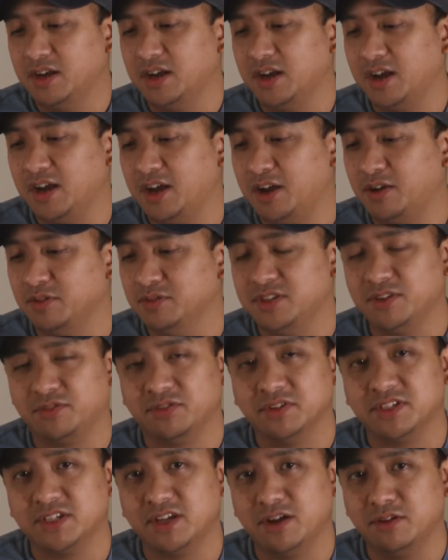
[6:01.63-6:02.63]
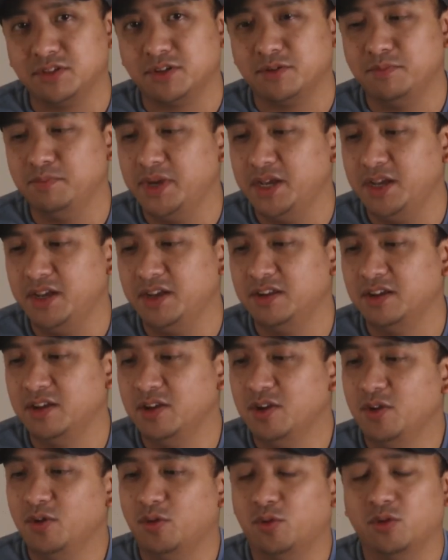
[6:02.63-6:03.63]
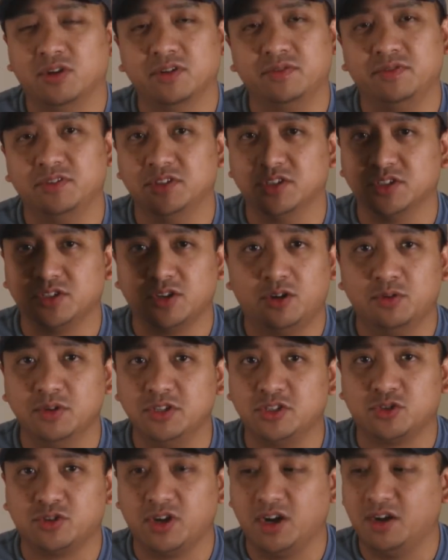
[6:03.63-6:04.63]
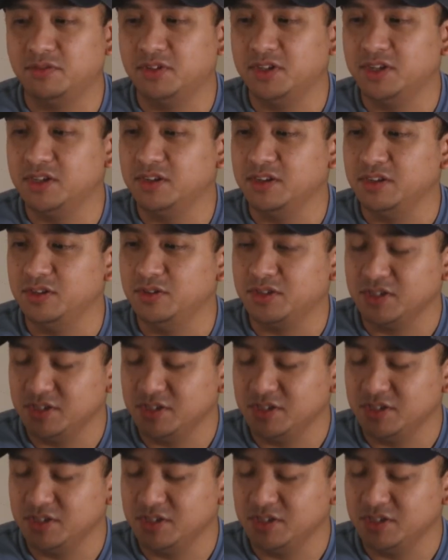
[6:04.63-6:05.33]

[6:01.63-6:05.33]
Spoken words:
how different sounds are made, or if you're just always traveling, you